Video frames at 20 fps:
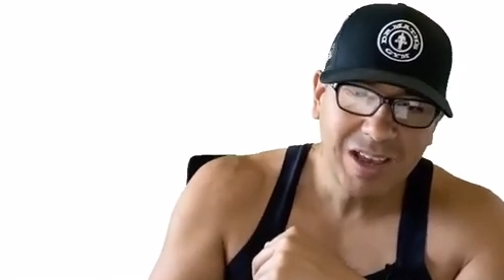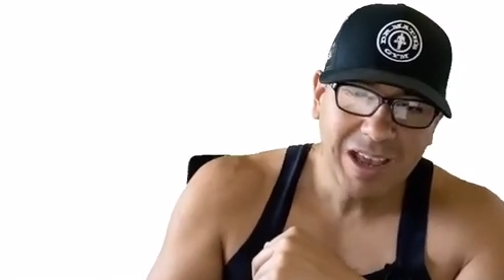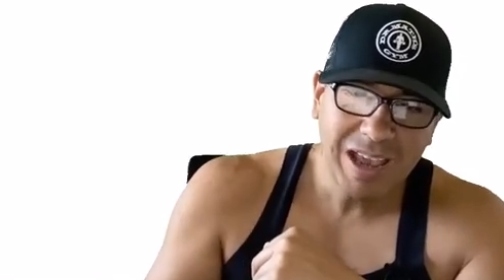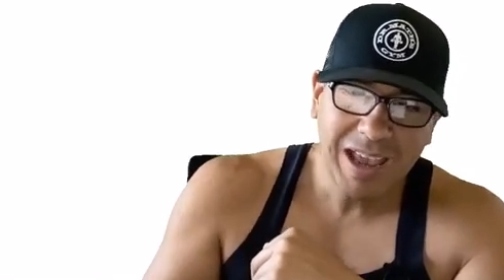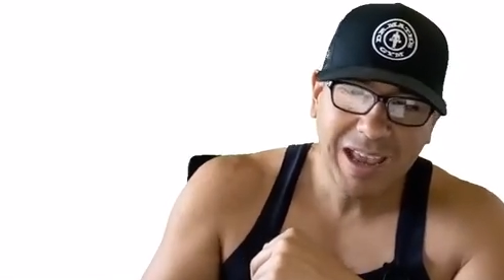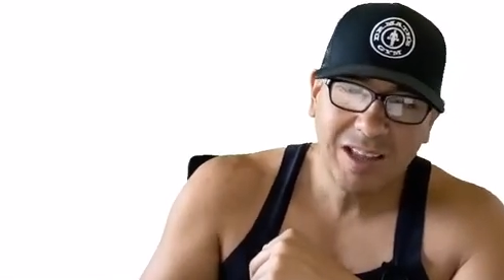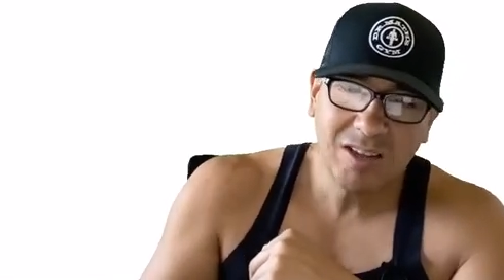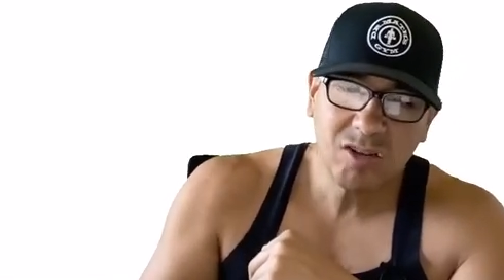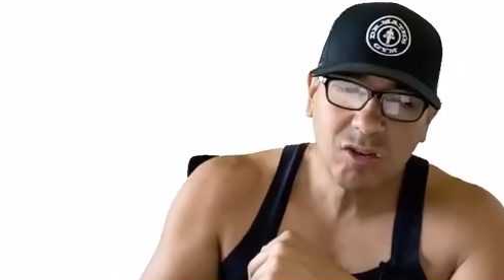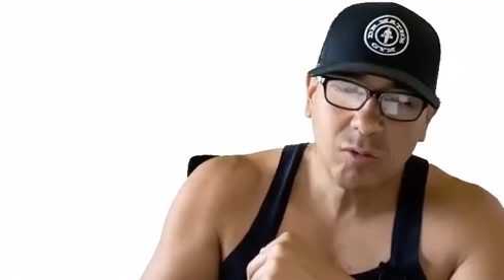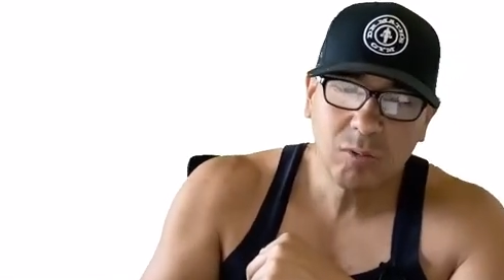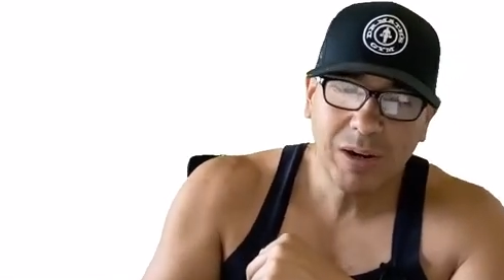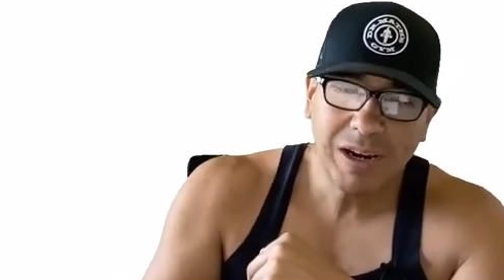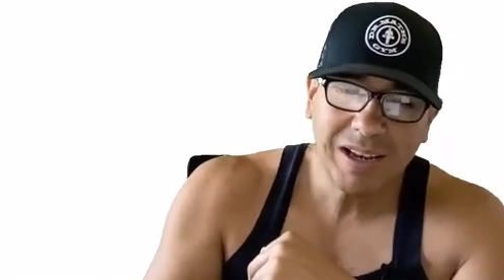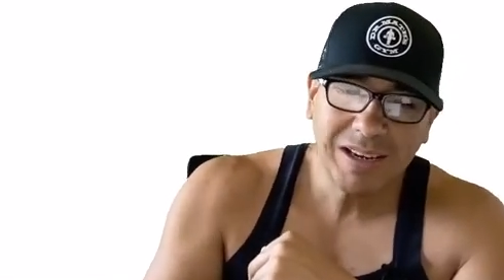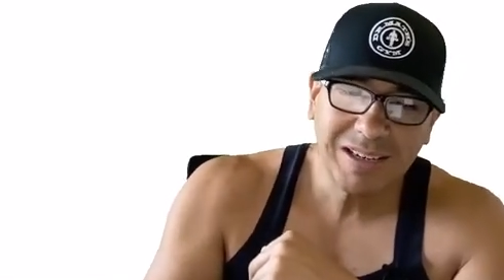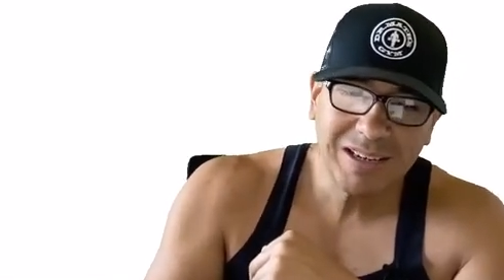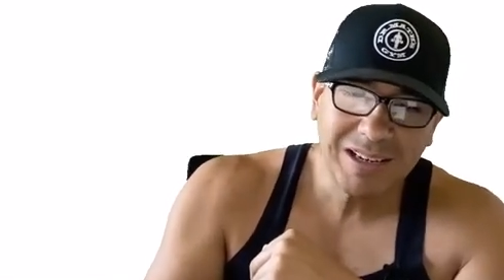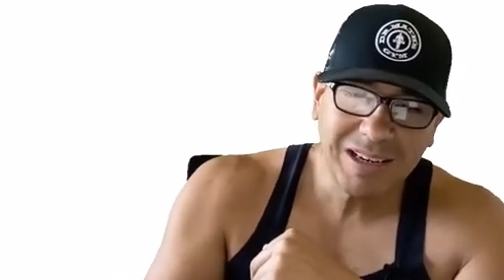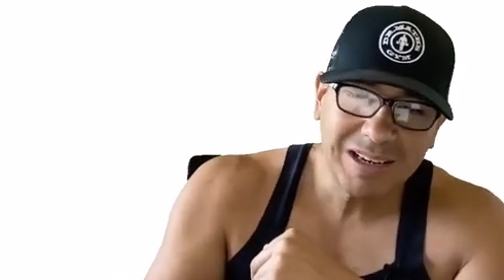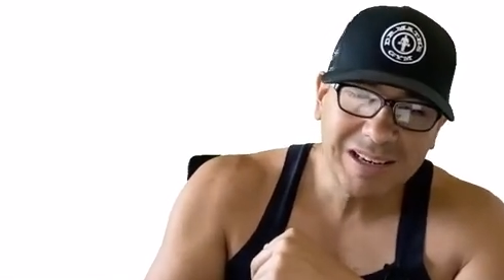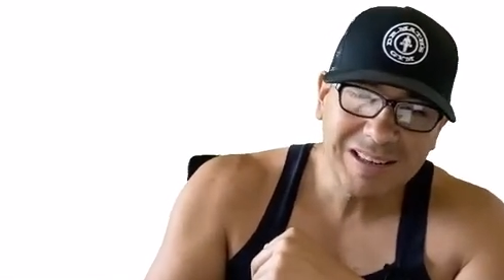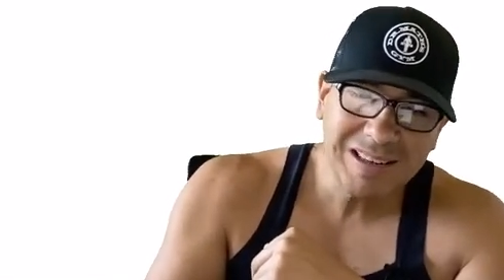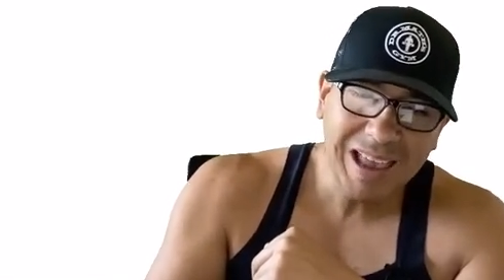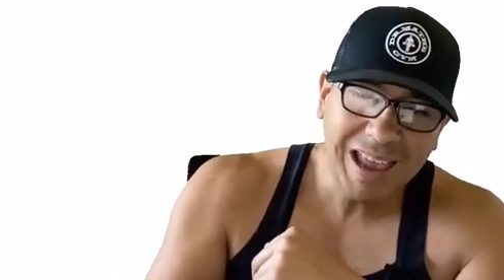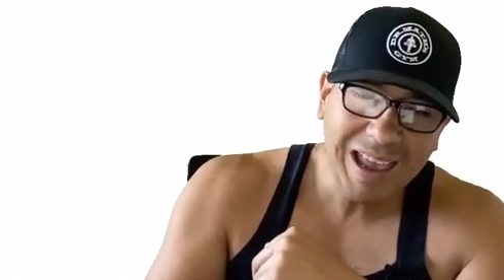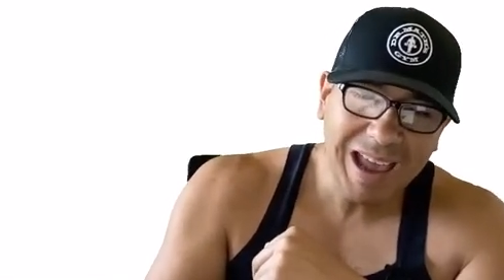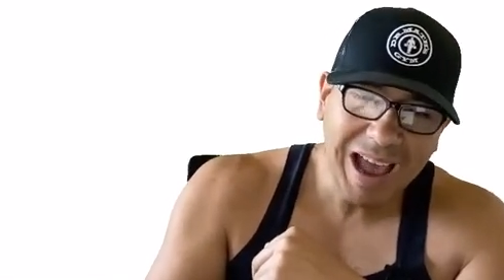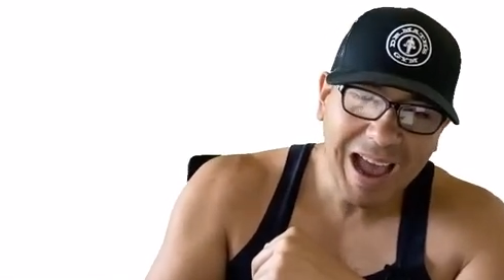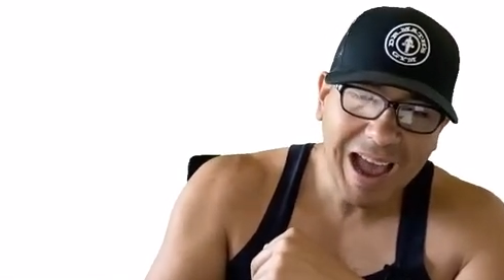And so what I did is
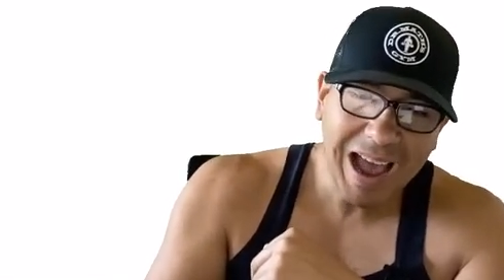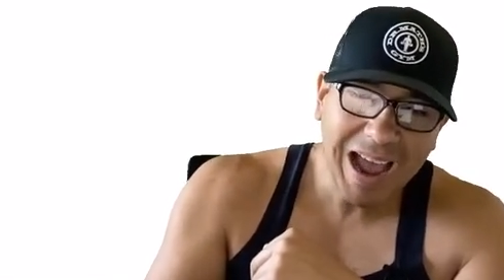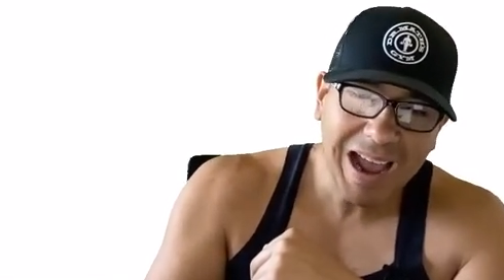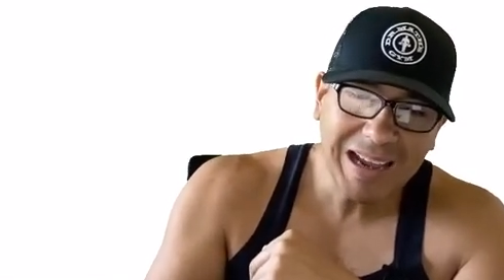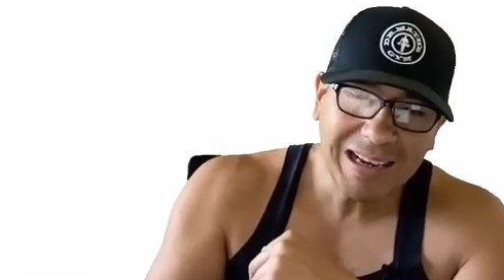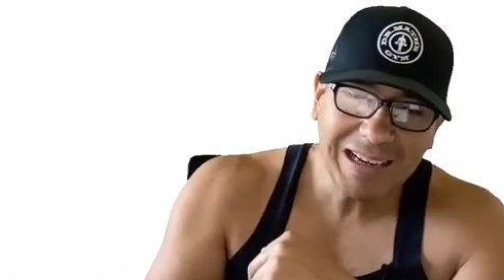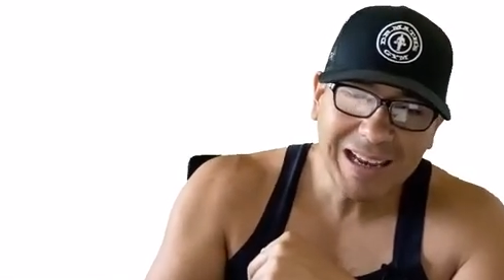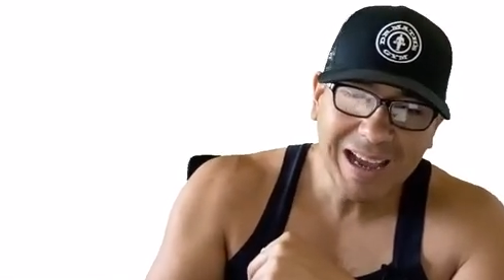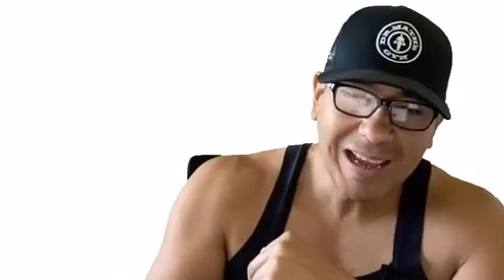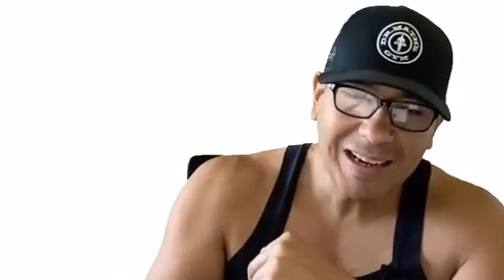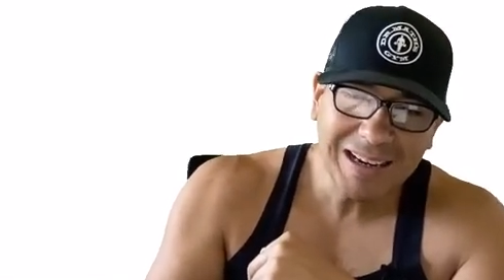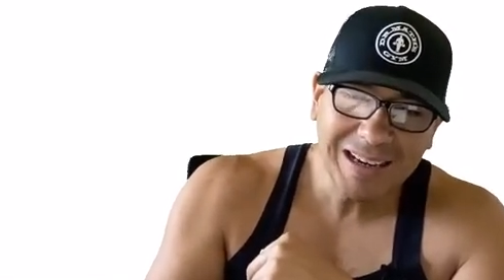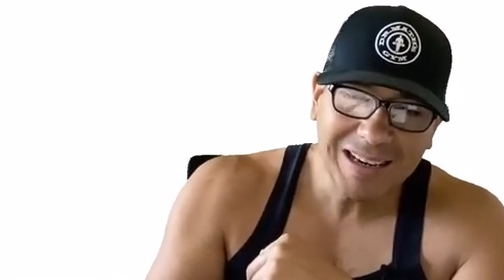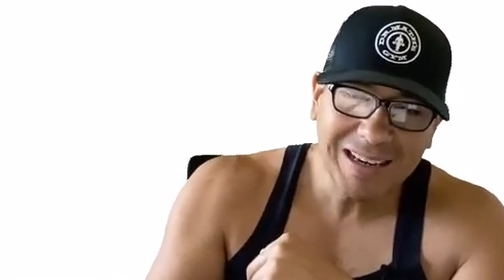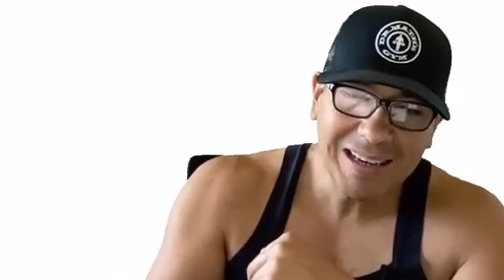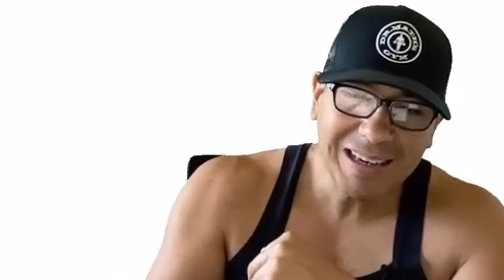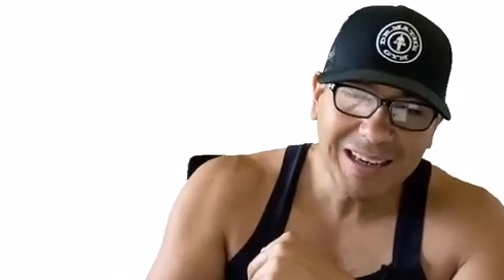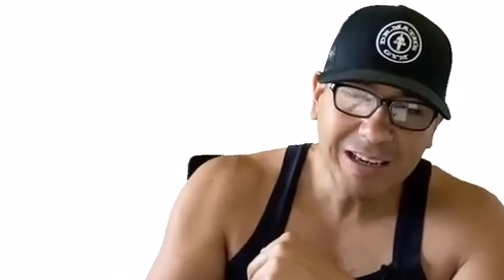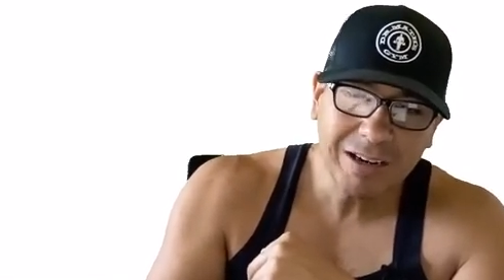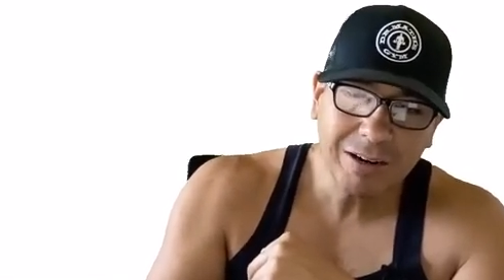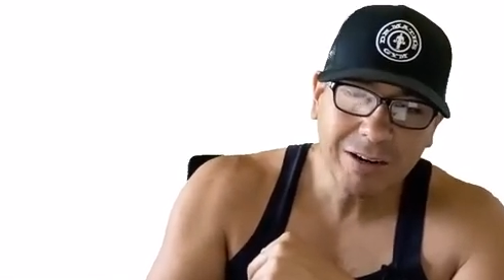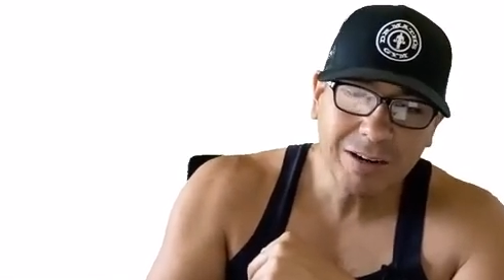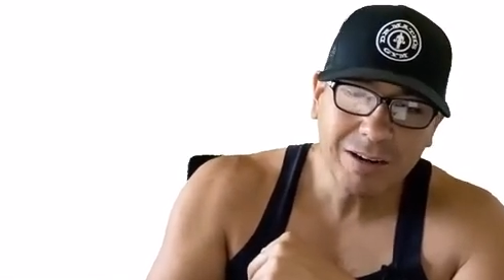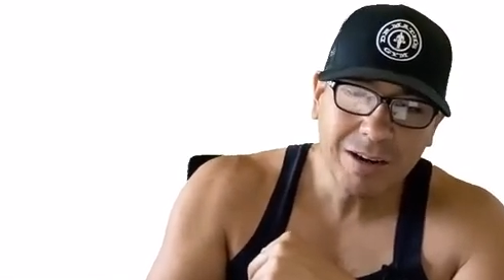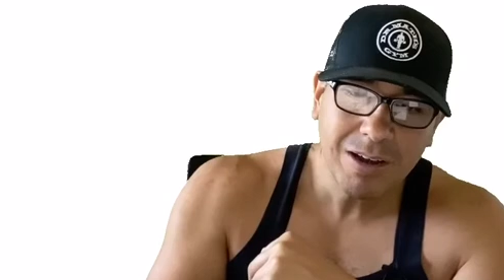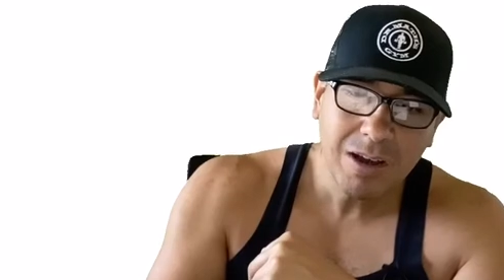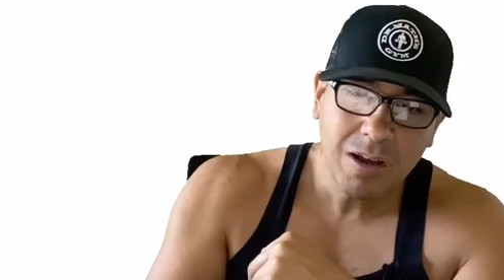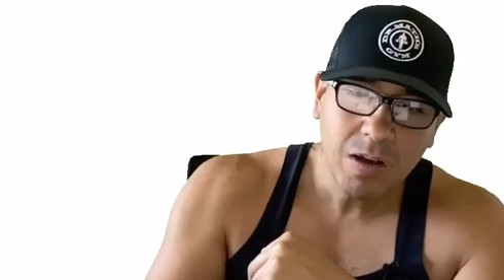I highlighted here,